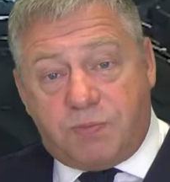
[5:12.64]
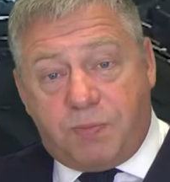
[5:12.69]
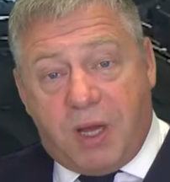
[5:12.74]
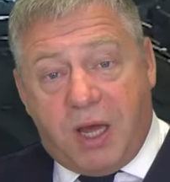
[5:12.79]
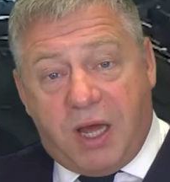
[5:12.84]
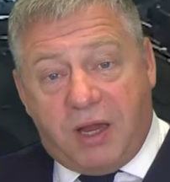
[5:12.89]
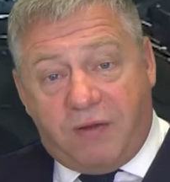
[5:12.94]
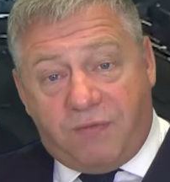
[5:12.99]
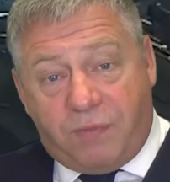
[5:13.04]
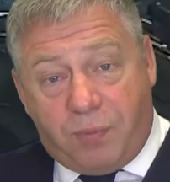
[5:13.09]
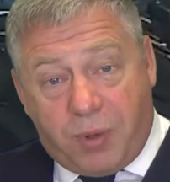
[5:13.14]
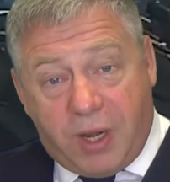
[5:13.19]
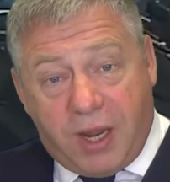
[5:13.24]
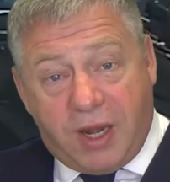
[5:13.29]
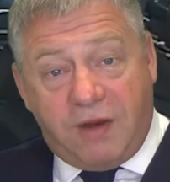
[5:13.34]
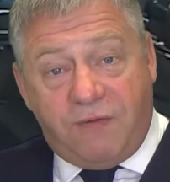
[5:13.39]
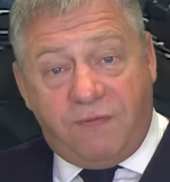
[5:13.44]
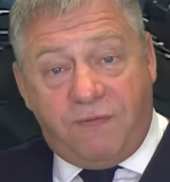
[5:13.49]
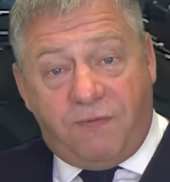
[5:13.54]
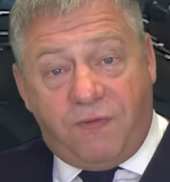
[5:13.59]
part of
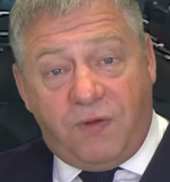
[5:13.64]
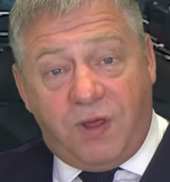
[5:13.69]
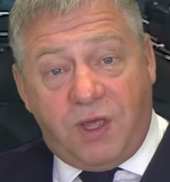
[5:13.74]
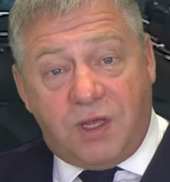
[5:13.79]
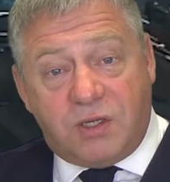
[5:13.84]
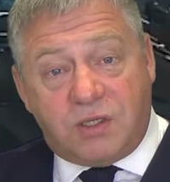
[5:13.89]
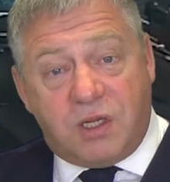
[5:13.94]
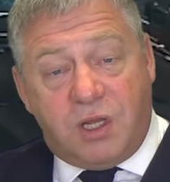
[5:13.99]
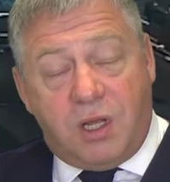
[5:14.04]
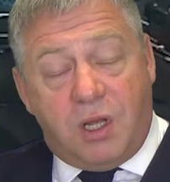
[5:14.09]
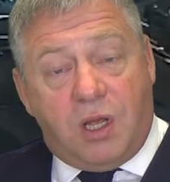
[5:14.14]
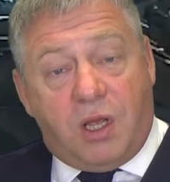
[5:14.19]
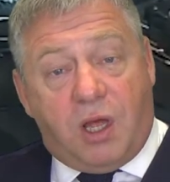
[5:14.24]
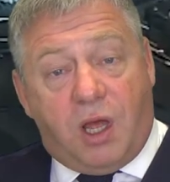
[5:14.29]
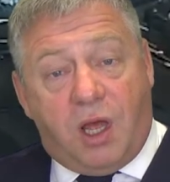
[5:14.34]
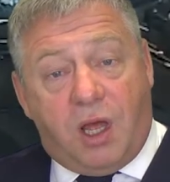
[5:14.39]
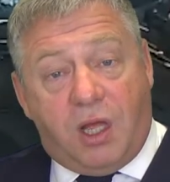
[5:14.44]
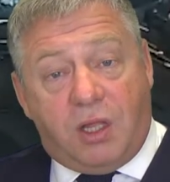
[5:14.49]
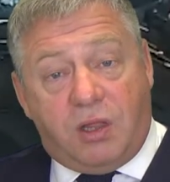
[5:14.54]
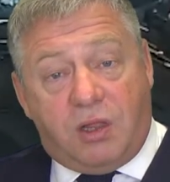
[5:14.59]
planning phase,
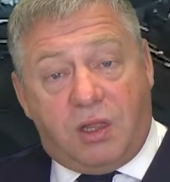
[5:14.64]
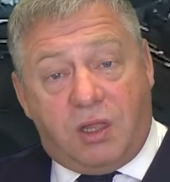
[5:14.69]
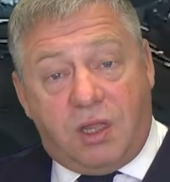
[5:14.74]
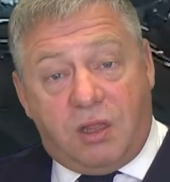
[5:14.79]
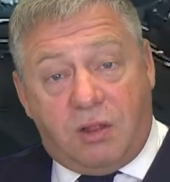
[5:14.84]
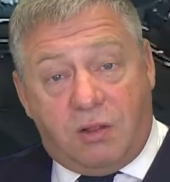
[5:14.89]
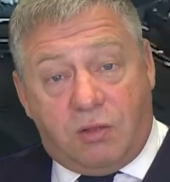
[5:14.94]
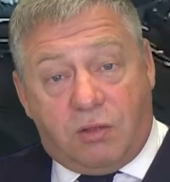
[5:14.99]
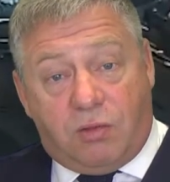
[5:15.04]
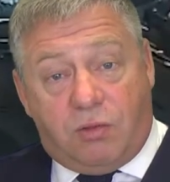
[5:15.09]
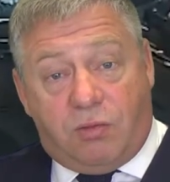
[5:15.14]
and